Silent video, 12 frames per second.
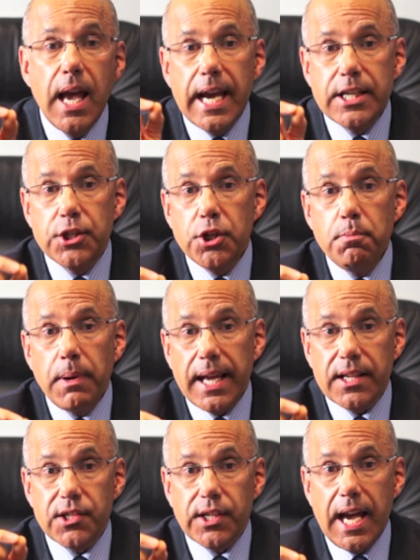A
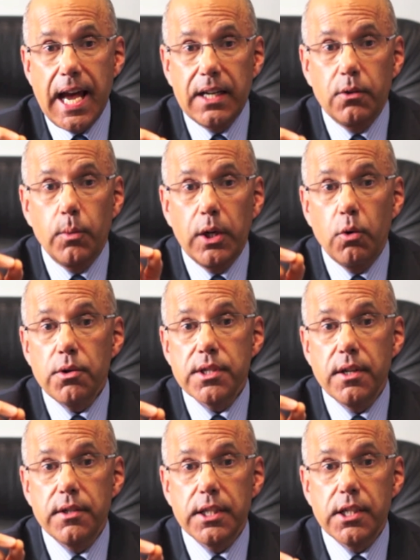duplex scan will
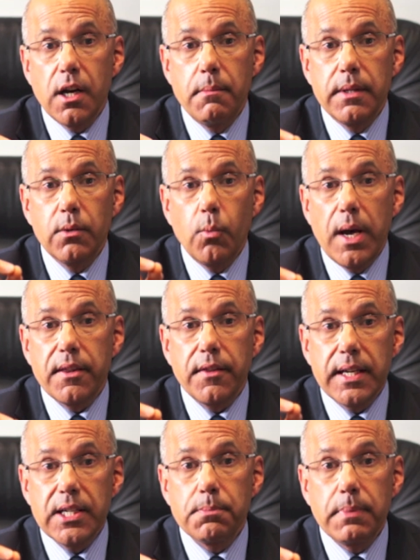also determine whether
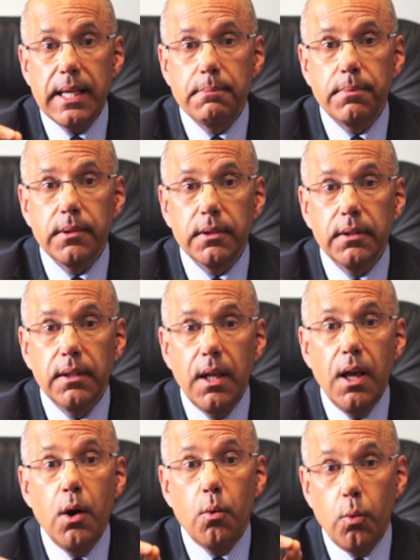these people
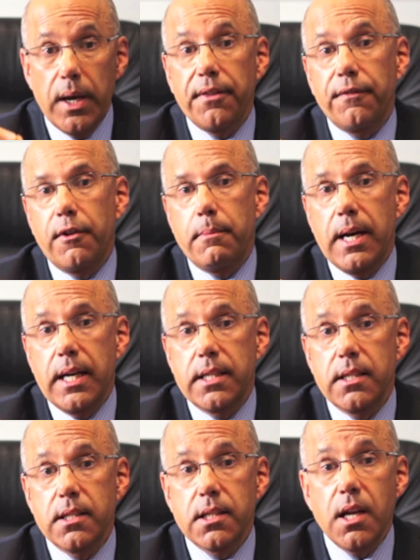with
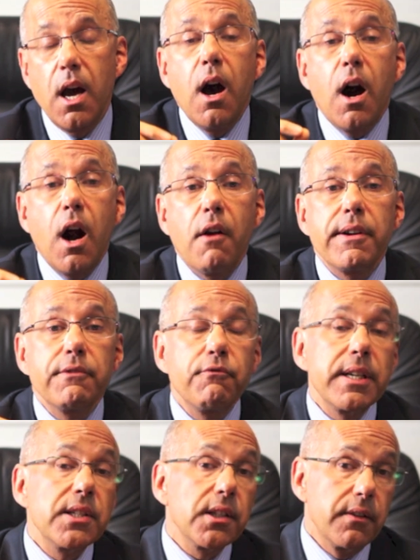phlebitis are at
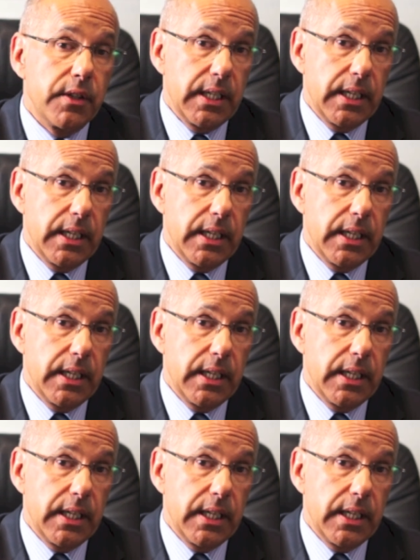risk of a